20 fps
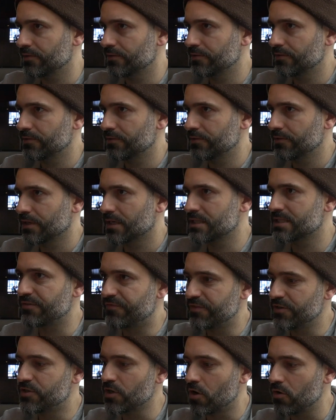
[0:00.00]
Right. Because
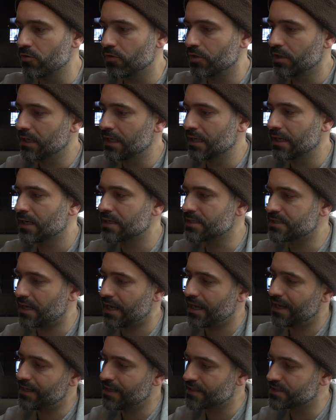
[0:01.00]
if you don't, because
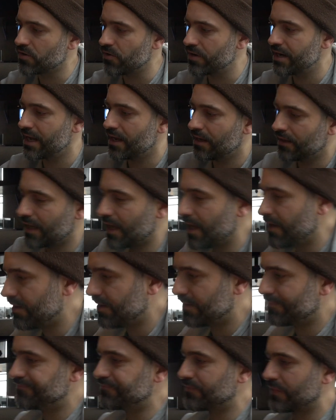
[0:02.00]
it, it's going to, it,
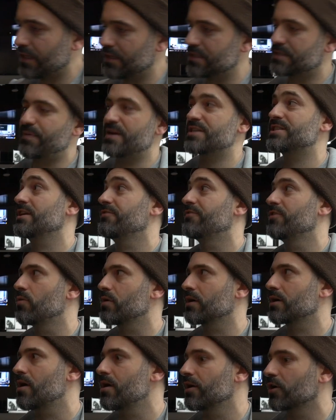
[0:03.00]
especially if you're
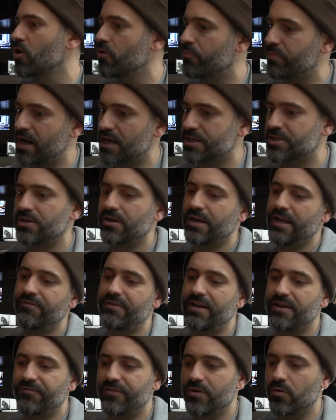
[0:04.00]
working on a co-production,
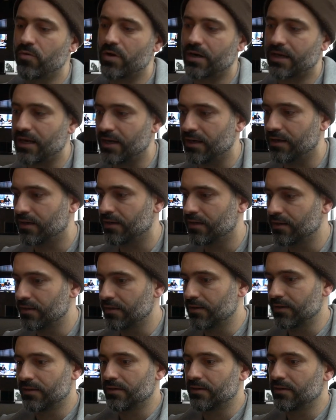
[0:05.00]
even if you're working,
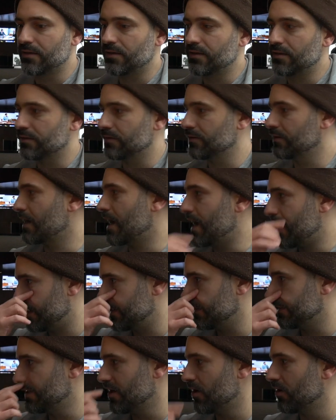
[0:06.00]

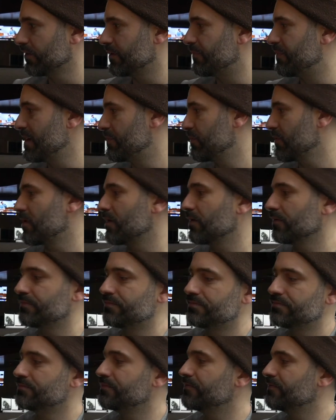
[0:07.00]
and you know the people are
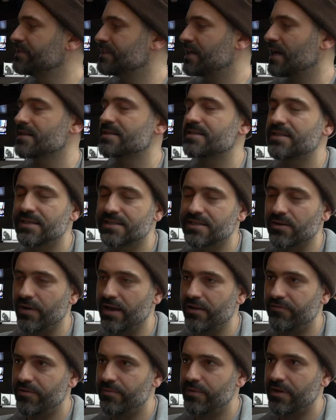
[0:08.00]
ten seats
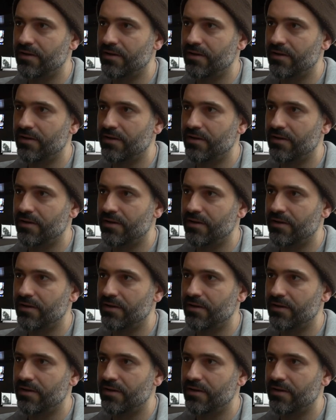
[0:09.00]
away from you.